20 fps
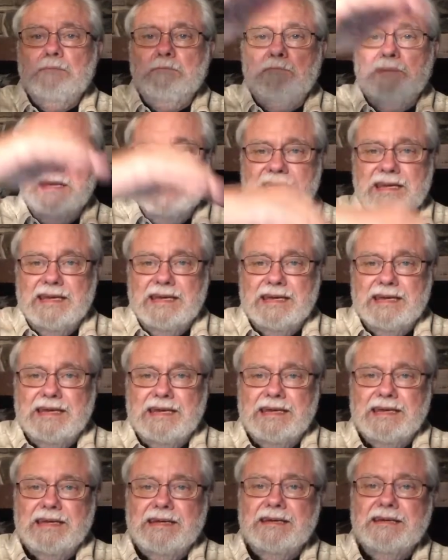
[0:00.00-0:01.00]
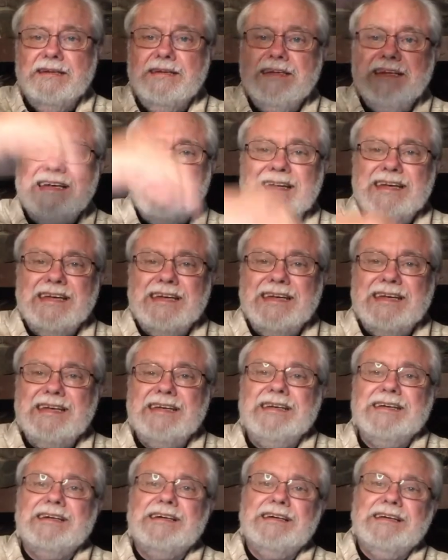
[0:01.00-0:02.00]
Be,
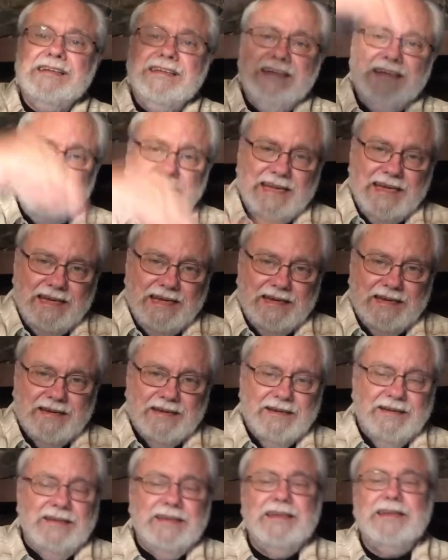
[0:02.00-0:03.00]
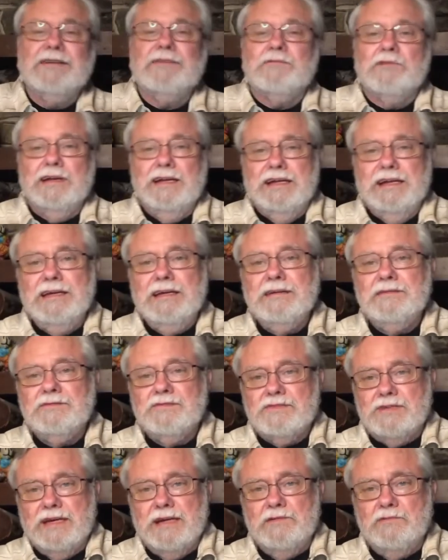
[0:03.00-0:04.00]
knee, knee. Again, ready?
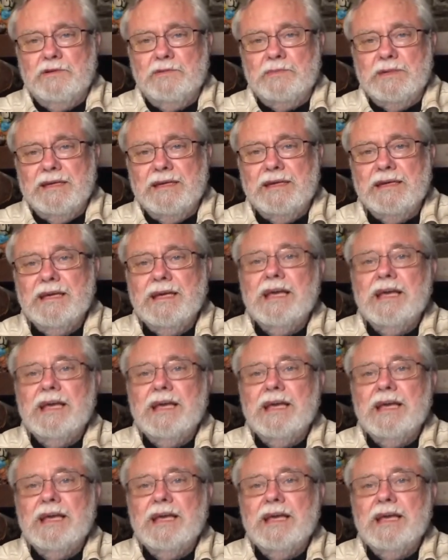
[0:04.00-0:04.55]
Say it with me.